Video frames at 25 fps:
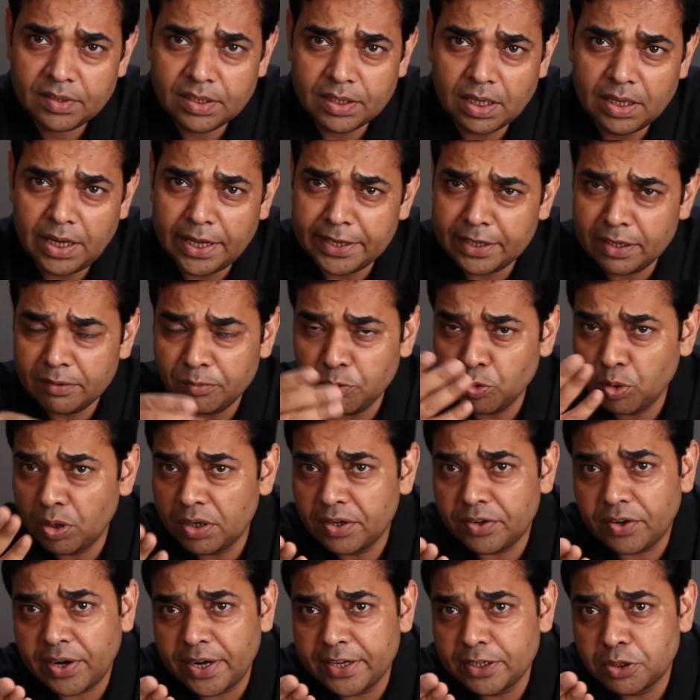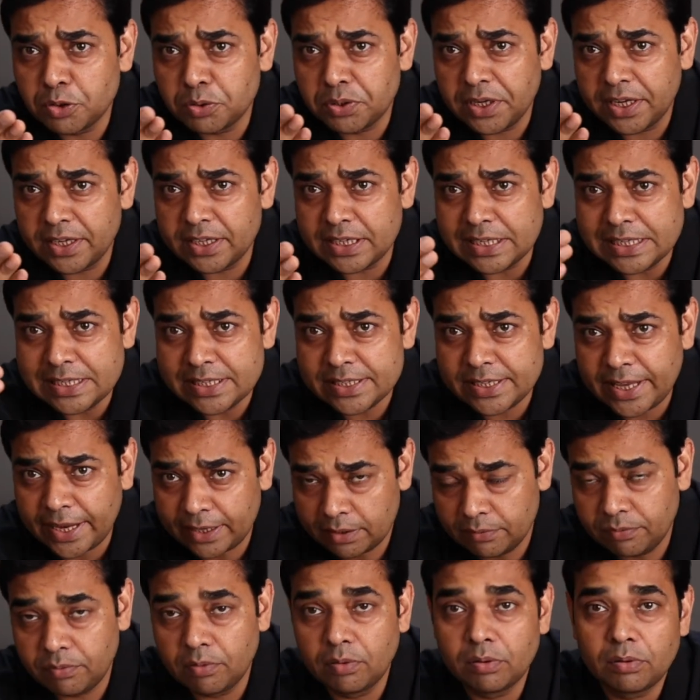like if you are trying to take
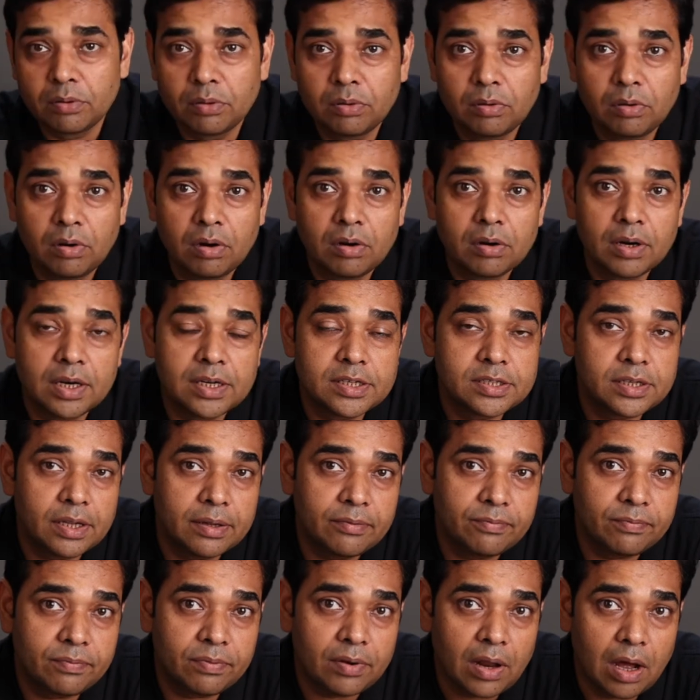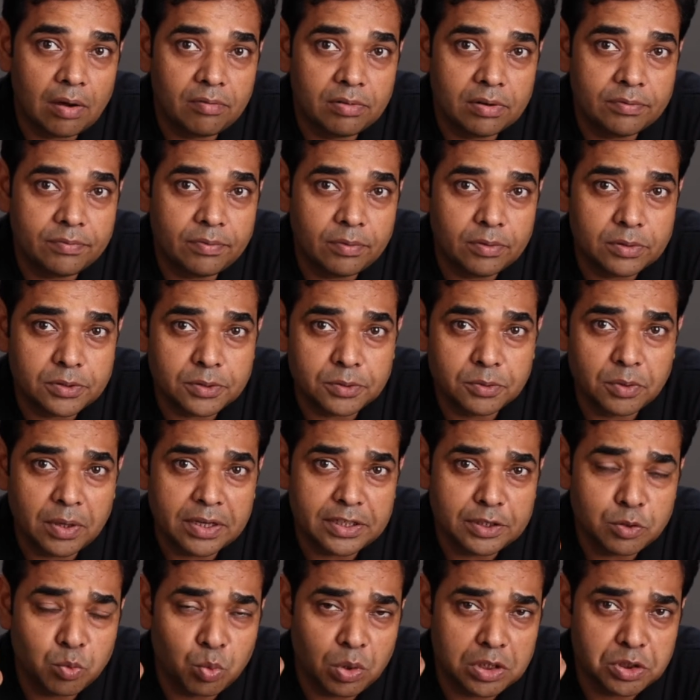insect photo or let's say flower photo
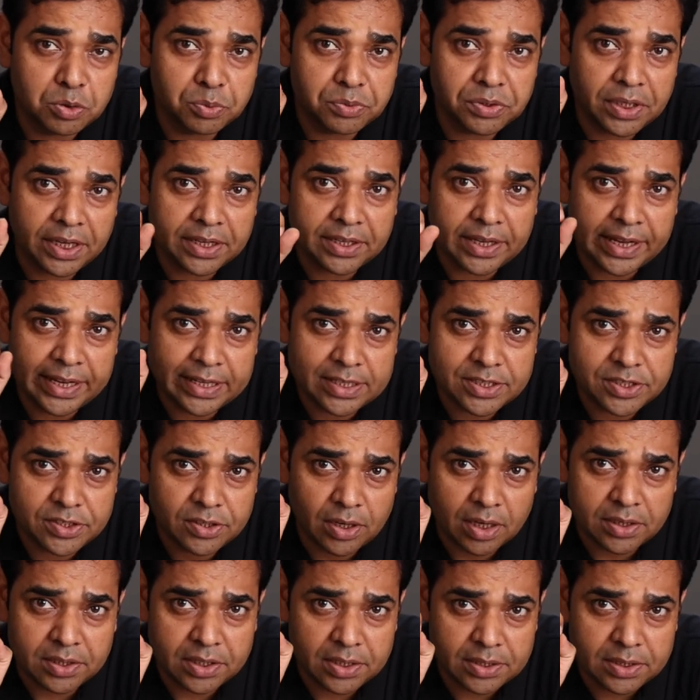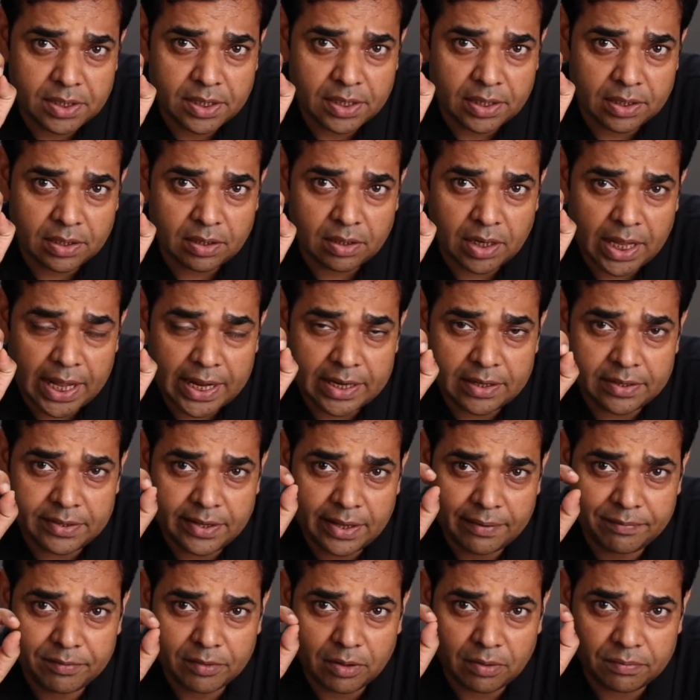and you want to take extra detail and
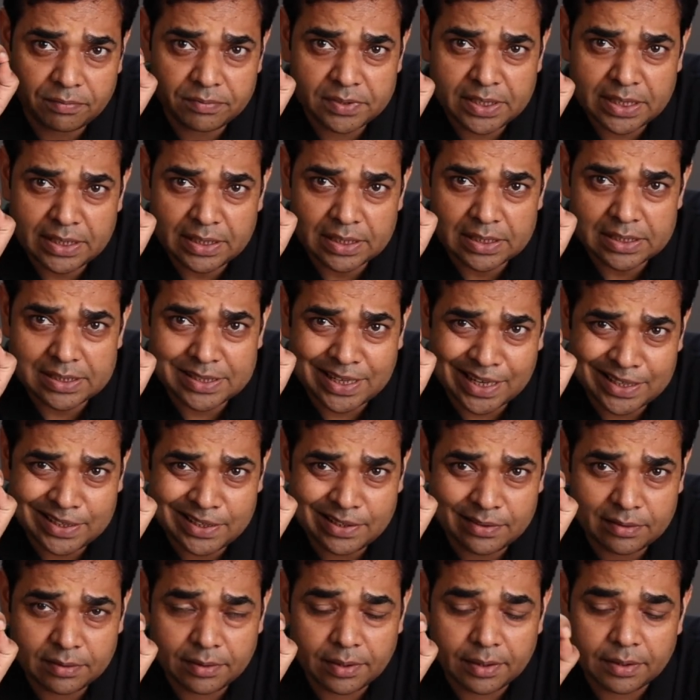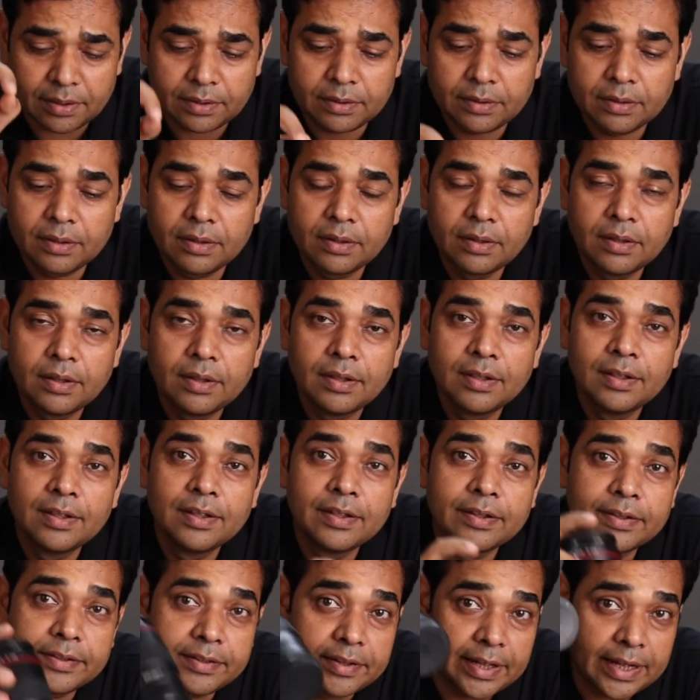depth of single tiny thing,
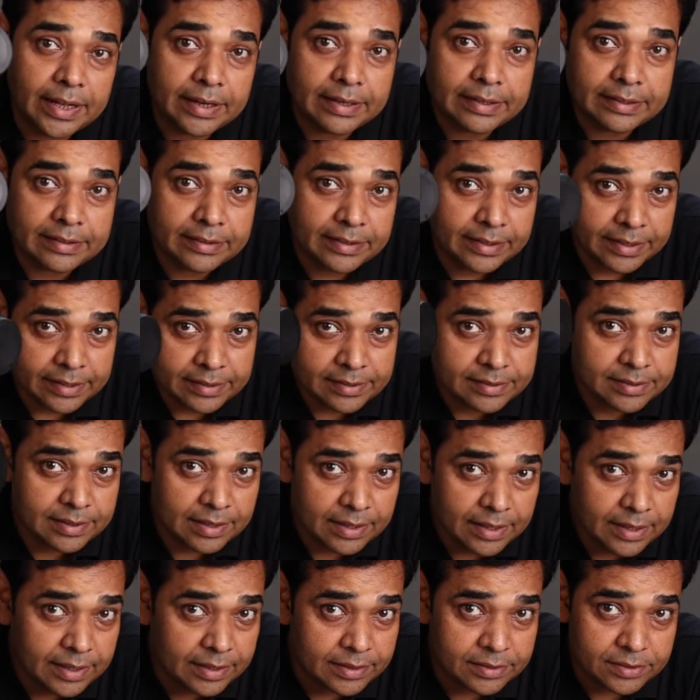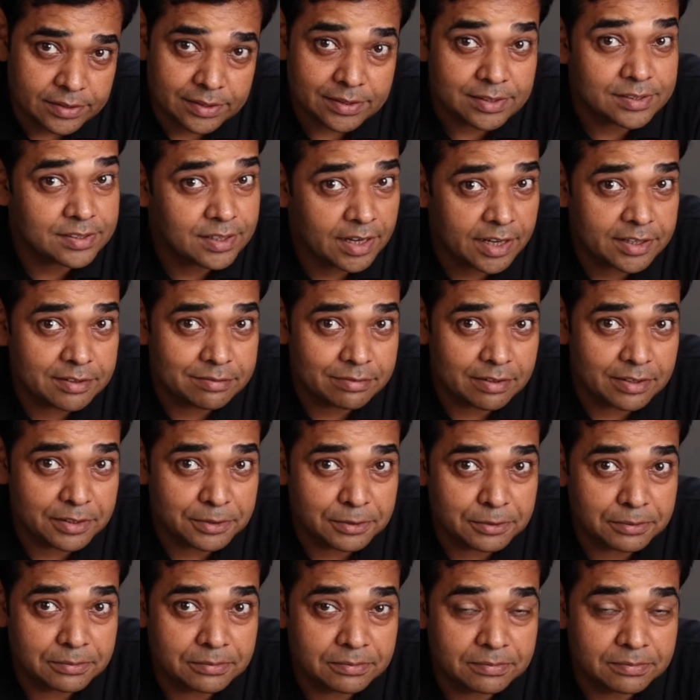then this lens is right for you.